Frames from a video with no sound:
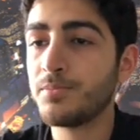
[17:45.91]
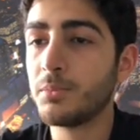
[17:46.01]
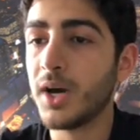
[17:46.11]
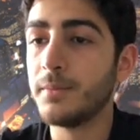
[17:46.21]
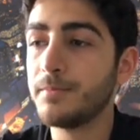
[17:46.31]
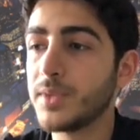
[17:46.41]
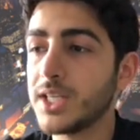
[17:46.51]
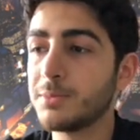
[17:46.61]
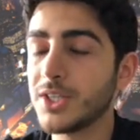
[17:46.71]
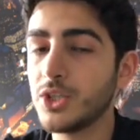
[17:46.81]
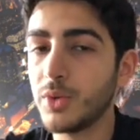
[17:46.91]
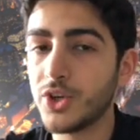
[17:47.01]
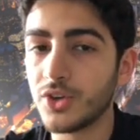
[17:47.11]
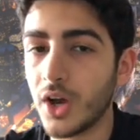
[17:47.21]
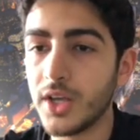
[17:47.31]
But especially when
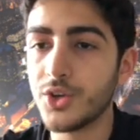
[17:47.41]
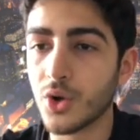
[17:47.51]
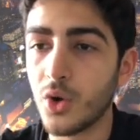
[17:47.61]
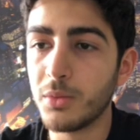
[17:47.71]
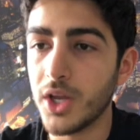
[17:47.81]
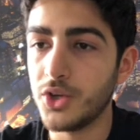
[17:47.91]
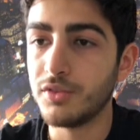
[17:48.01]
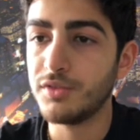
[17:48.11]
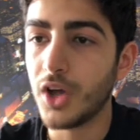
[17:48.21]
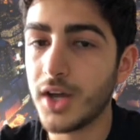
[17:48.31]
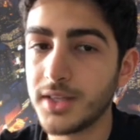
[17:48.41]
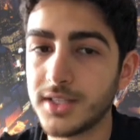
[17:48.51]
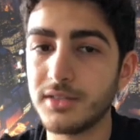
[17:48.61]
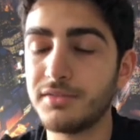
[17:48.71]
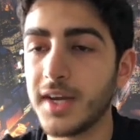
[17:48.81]
you're not in your home and you've not
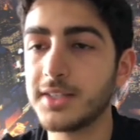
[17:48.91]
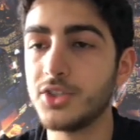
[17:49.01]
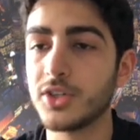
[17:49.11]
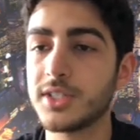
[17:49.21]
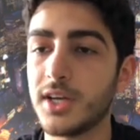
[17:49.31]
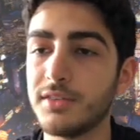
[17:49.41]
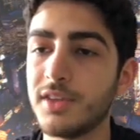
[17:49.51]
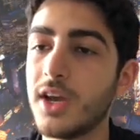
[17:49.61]
disinfected yourself,